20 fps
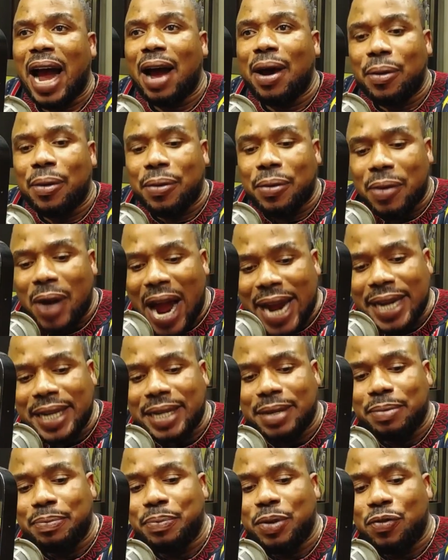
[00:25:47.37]

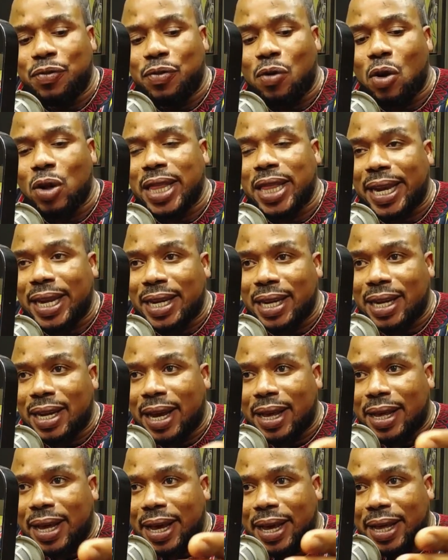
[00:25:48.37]
right before
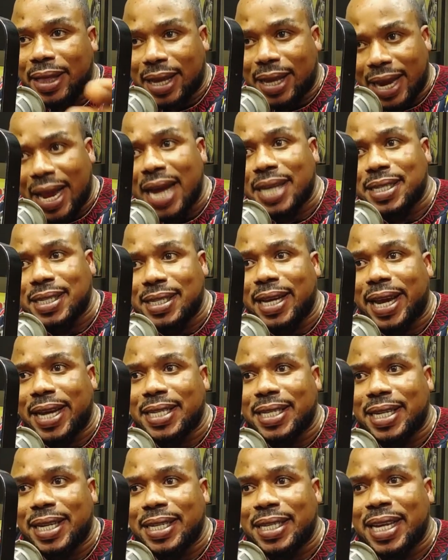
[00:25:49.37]
the last
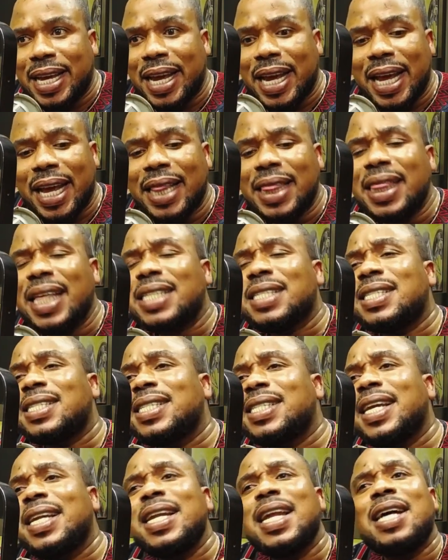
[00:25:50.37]
election, the
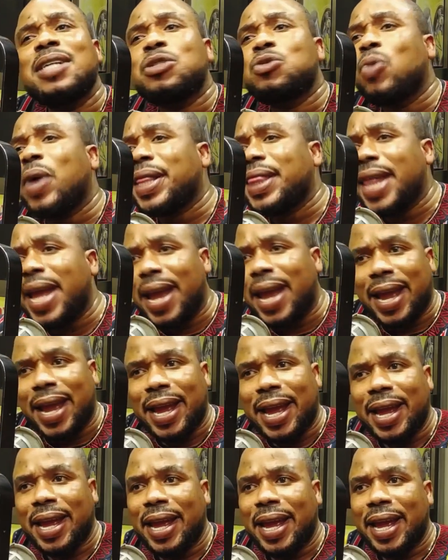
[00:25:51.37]
signals were there.
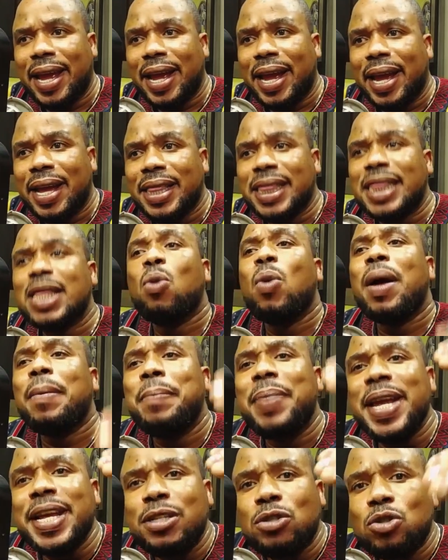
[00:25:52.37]
They were
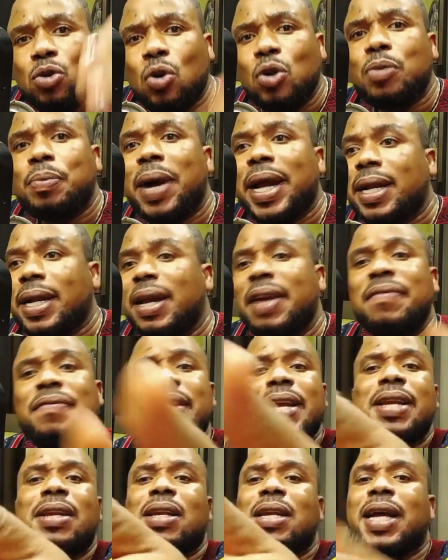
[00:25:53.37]
being told by
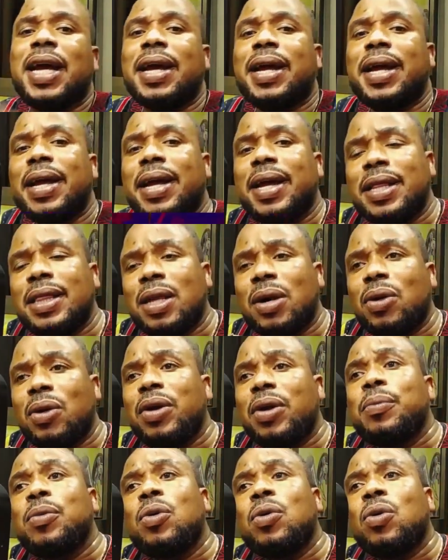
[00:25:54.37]
even the
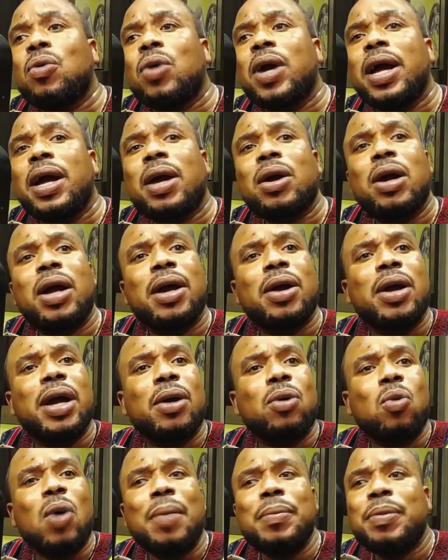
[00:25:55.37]
Honorable
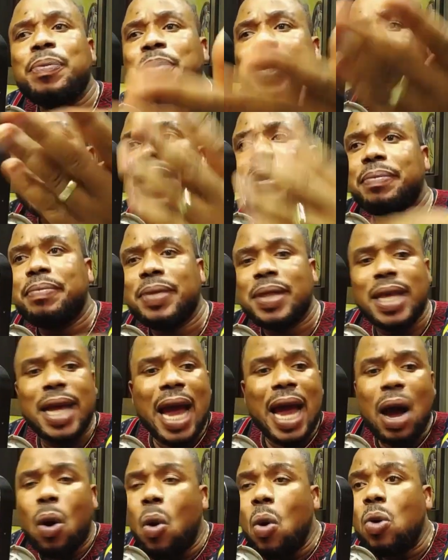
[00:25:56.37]
Kwame Pienim, their
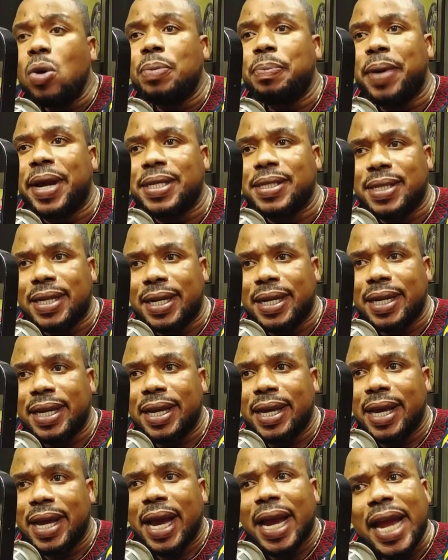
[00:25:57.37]
own person,
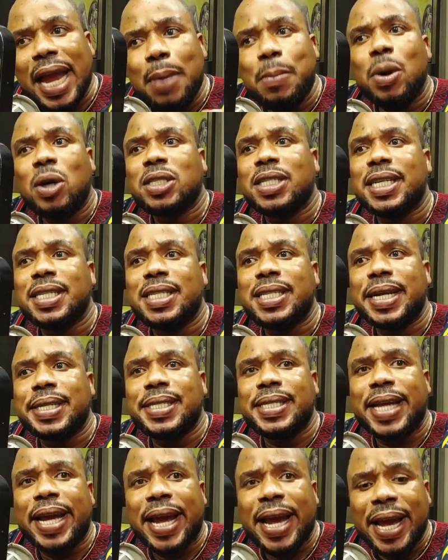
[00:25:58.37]
came out and said,
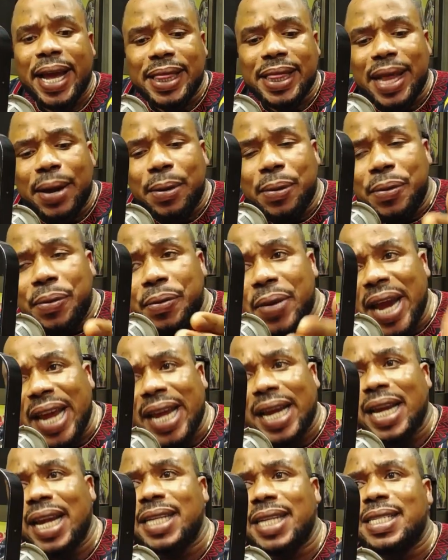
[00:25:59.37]
the
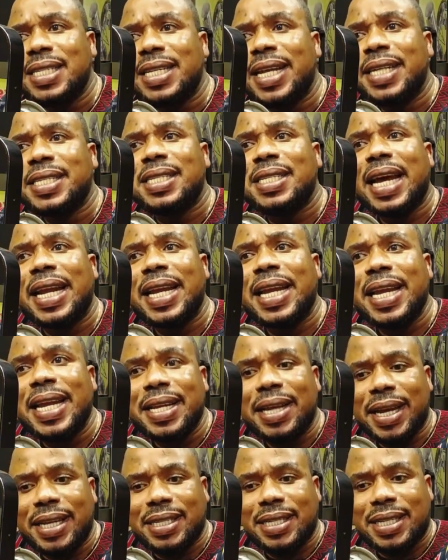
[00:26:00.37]
recklessness that
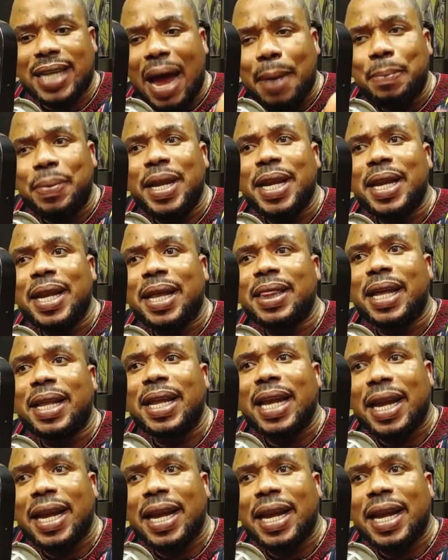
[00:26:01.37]
it's happening under the